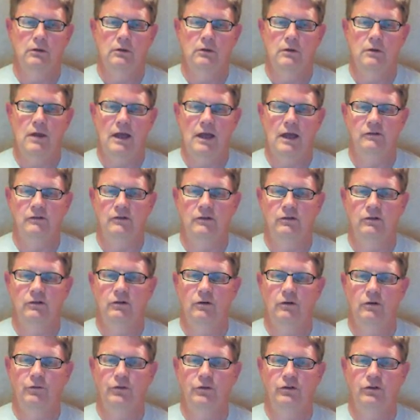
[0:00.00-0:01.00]
That's the
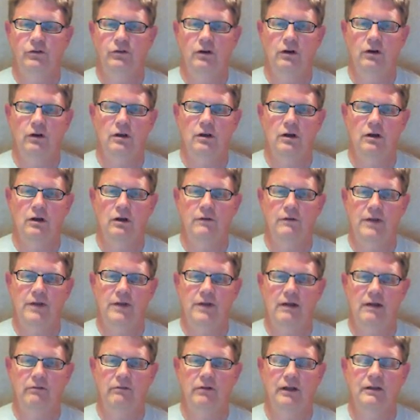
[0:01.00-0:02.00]
surface area of
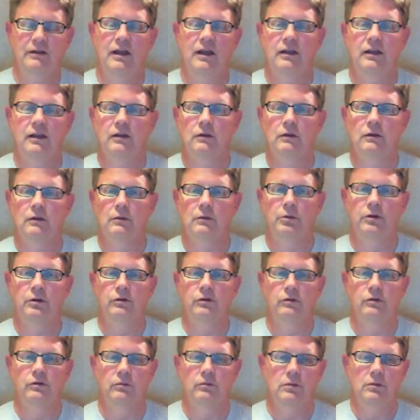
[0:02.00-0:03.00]
that rectangular
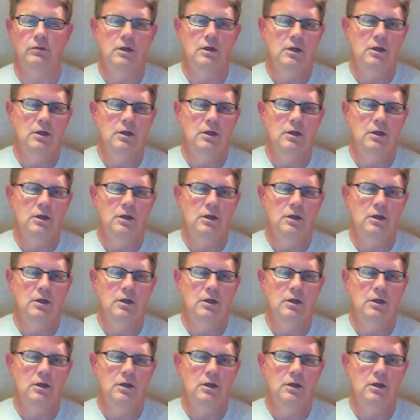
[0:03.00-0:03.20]
prism.